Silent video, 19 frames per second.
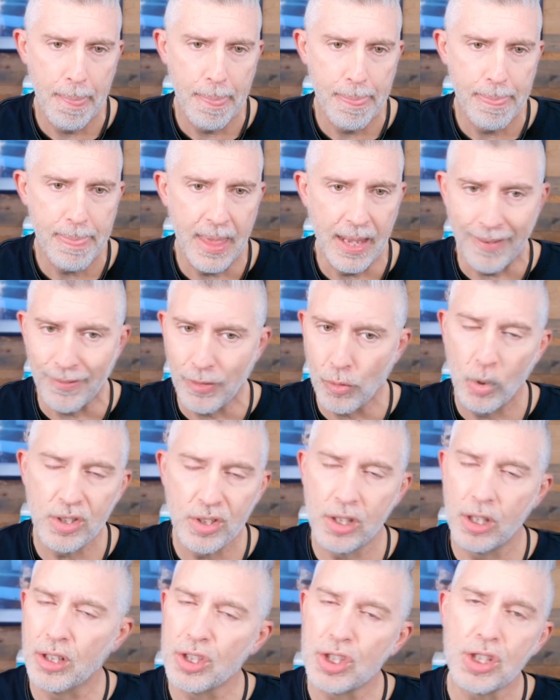And everyone's
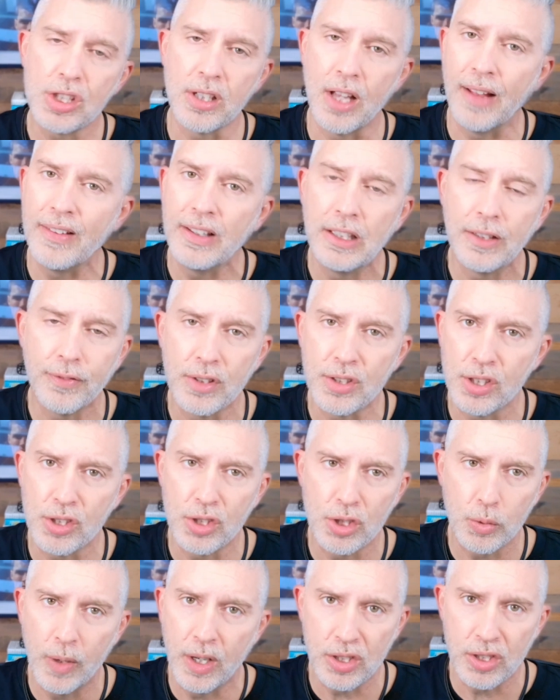in a slightly different
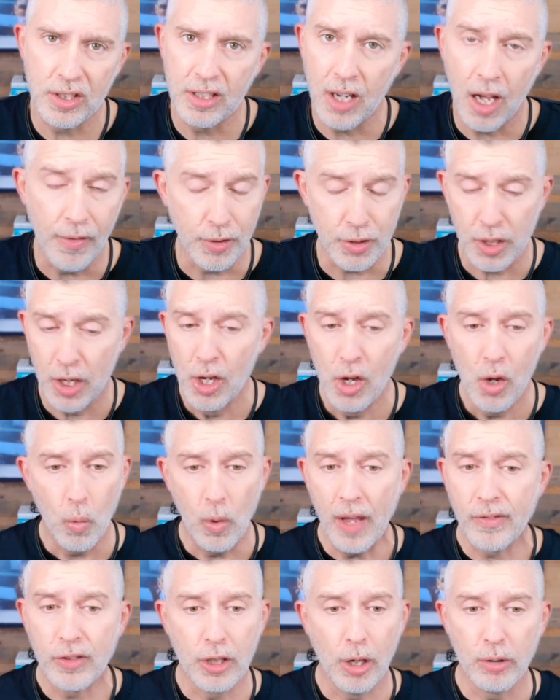situation than others.
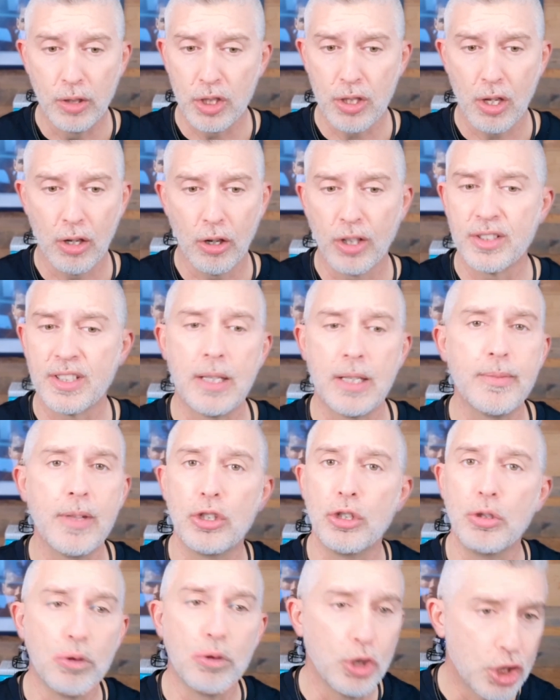We have coaches on our team
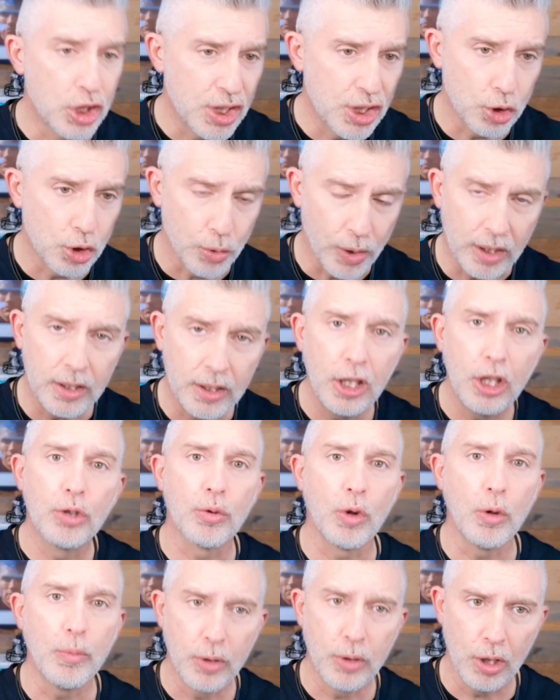that do strictly
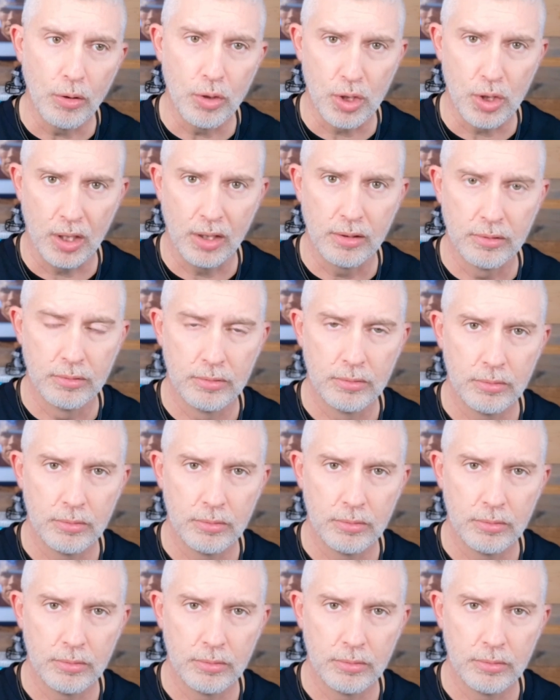group coaching.